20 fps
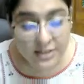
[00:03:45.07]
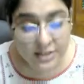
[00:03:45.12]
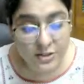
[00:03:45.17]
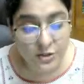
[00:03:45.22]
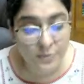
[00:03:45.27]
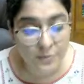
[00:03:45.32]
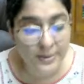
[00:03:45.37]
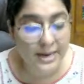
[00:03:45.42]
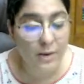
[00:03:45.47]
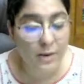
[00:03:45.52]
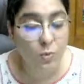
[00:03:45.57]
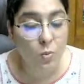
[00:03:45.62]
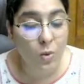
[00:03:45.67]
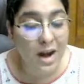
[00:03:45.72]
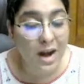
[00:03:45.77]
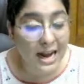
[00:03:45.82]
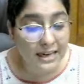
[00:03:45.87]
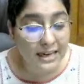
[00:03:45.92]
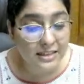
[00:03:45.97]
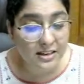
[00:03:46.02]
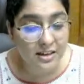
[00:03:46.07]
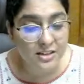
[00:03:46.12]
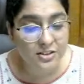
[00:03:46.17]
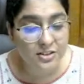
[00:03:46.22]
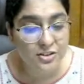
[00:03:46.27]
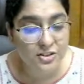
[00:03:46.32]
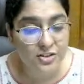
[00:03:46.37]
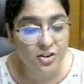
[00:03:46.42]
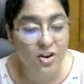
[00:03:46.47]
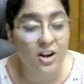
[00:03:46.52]
So we have 1
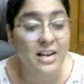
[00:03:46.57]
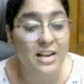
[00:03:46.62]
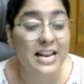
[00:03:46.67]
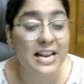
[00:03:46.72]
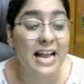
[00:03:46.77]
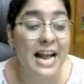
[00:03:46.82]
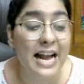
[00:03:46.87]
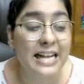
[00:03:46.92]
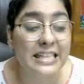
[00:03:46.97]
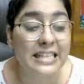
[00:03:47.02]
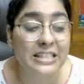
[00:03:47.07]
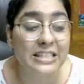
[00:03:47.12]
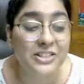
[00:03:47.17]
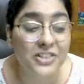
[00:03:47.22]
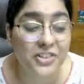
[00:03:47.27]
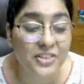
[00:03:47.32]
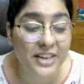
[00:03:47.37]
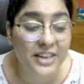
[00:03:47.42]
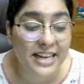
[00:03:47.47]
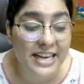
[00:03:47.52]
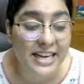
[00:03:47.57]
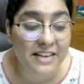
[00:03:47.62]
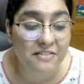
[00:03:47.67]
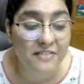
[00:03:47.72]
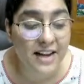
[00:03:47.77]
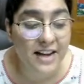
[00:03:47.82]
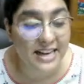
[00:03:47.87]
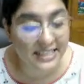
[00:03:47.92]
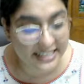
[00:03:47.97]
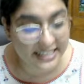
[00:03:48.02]
glycerol and 3
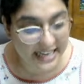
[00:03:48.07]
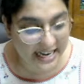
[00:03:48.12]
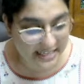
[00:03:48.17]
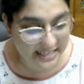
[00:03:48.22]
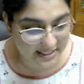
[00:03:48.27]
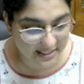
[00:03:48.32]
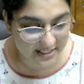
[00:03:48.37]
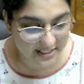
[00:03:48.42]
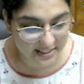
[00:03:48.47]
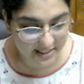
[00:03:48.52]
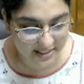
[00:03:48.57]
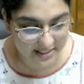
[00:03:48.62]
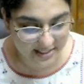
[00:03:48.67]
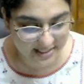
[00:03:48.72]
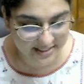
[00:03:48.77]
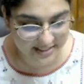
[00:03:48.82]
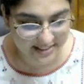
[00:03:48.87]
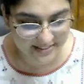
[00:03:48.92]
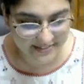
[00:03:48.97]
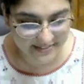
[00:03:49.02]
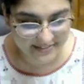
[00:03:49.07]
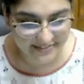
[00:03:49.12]
fatty acids.